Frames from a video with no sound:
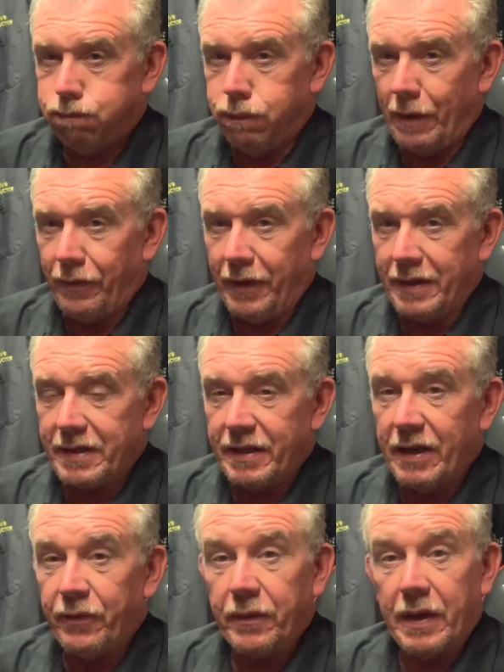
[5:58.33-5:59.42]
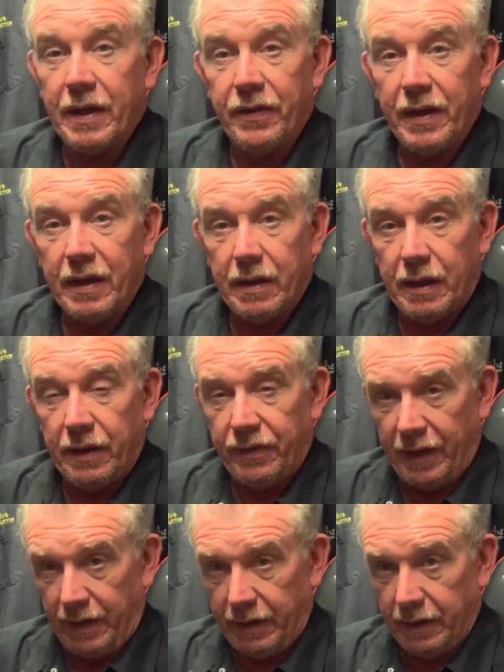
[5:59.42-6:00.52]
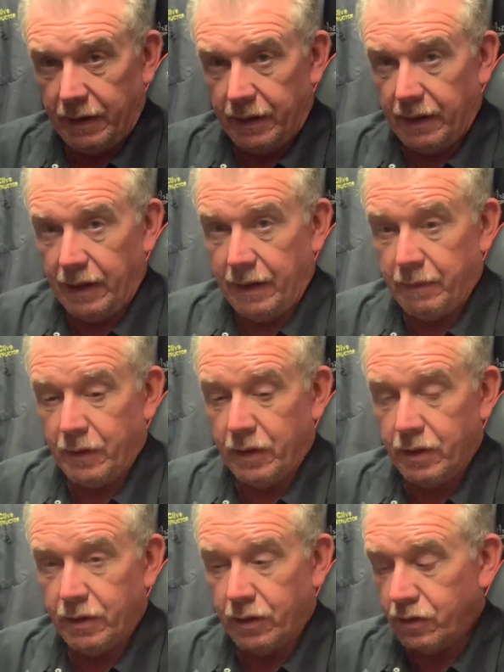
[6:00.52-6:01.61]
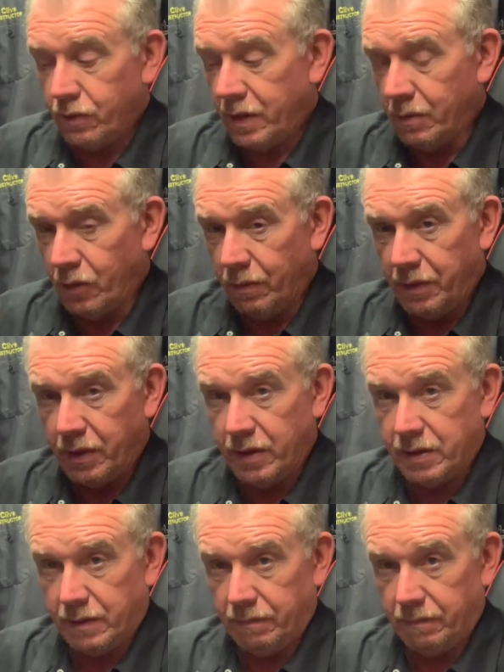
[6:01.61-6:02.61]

I think that's enough. I think I'm gonna not do any more because